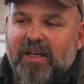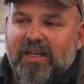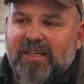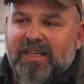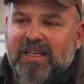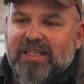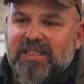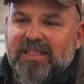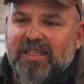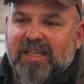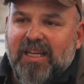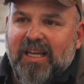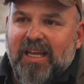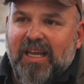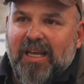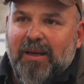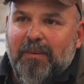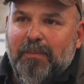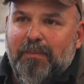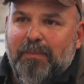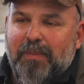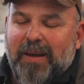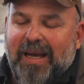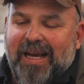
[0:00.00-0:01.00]
it doesn't
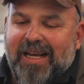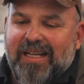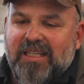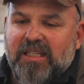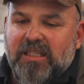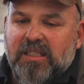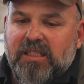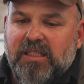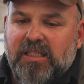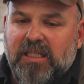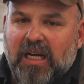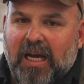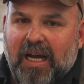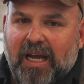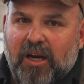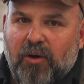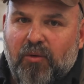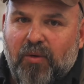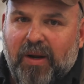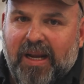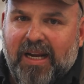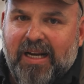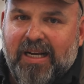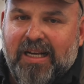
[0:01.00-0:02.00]
impact
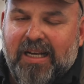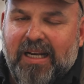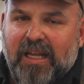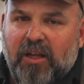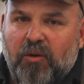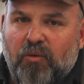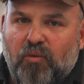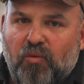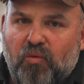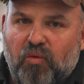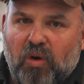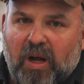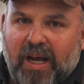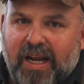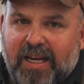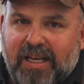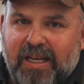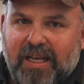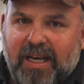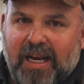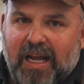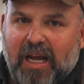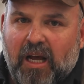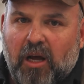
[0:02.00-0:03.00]
directly
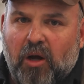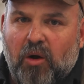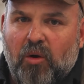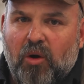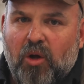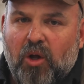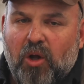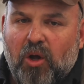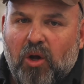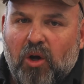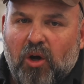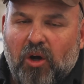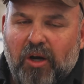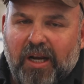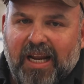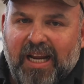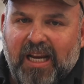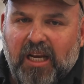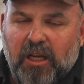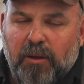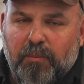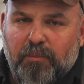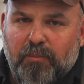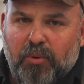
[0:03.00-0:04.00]
right now on
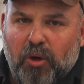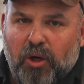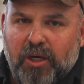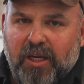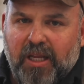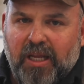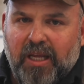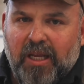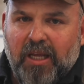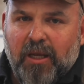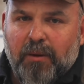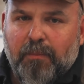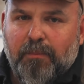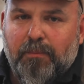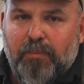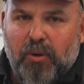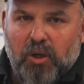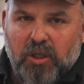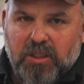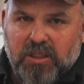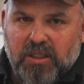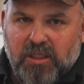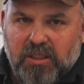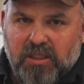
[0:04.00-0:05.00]
anybody
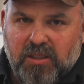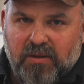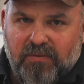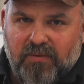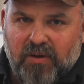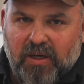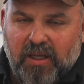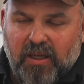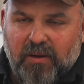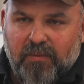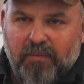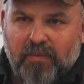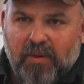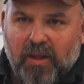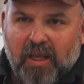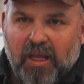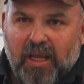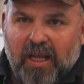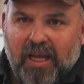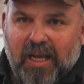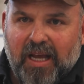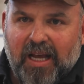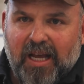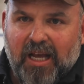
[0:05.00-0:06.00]
positively
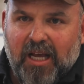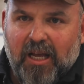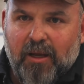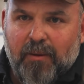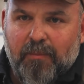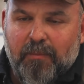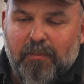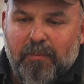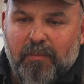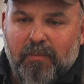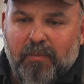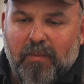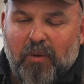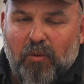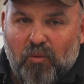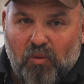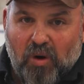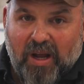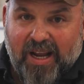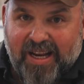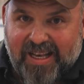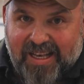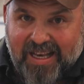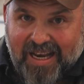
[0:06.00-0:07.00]

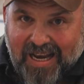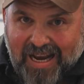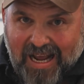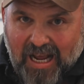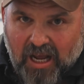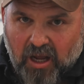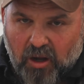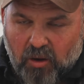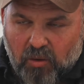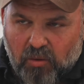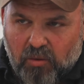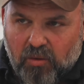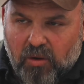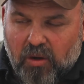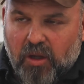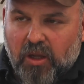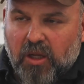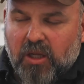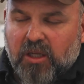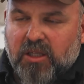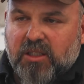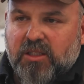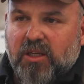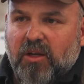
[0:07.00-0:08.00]
right now.
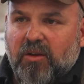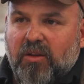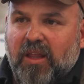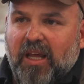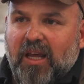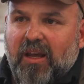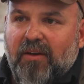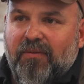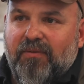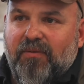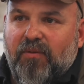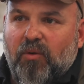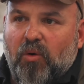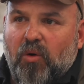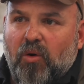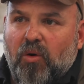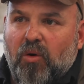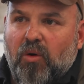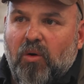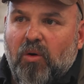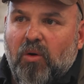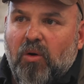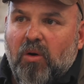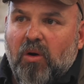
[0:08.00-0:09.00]
So
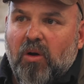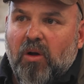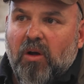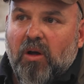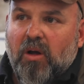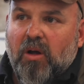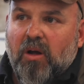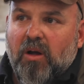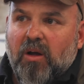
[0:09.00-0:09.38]
therefore,